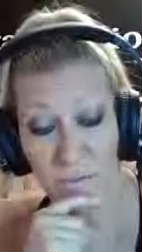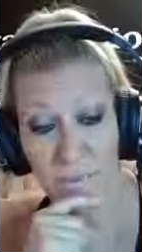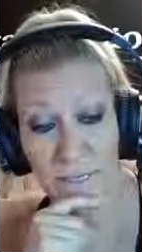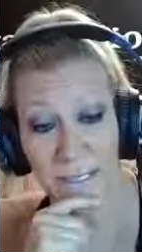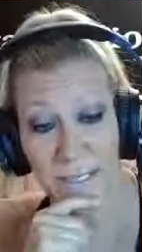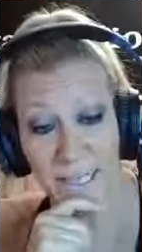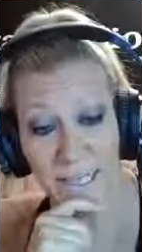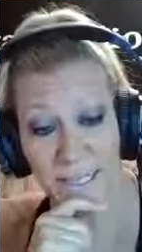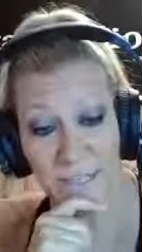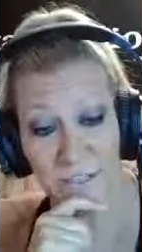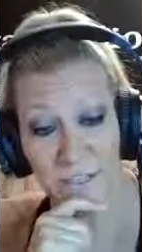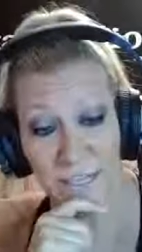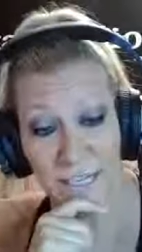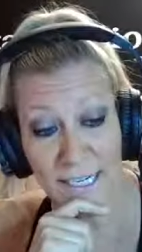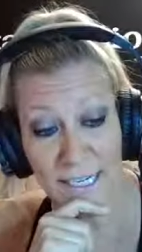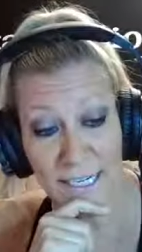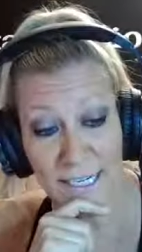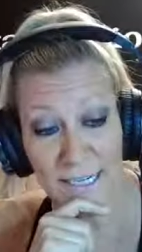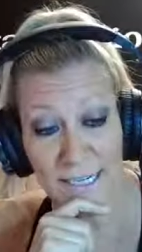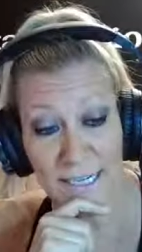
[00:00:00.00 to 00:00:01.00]
to be like trying
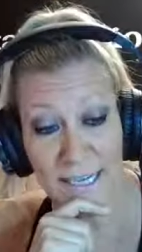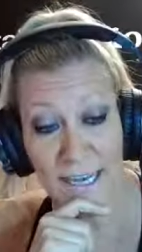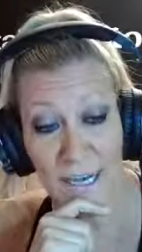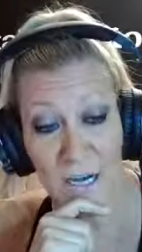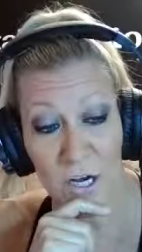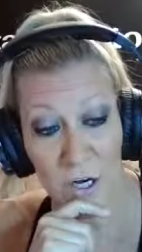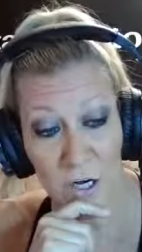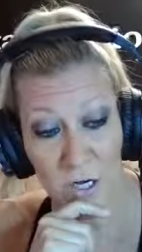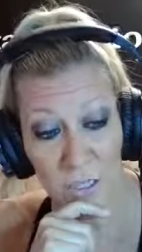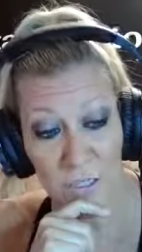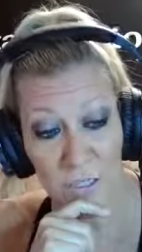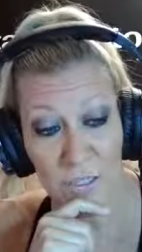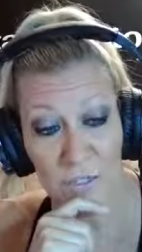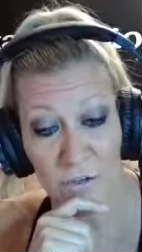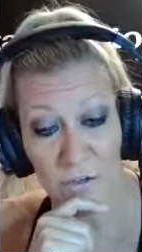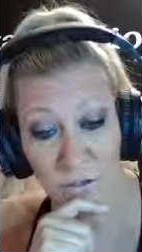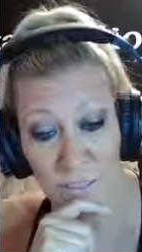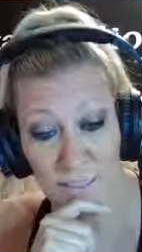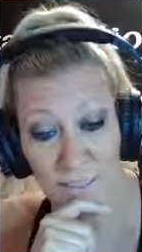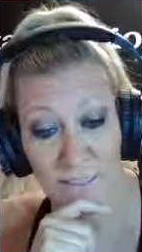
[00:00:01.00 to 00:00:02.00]
to get that hardened,
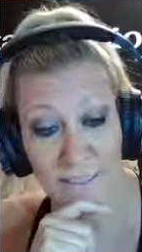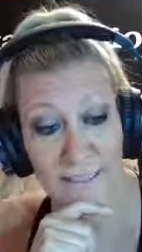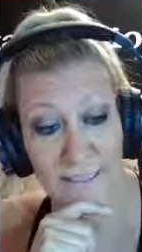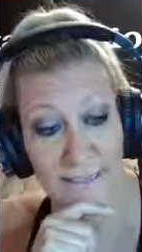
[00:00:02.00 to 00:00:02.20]
crusty,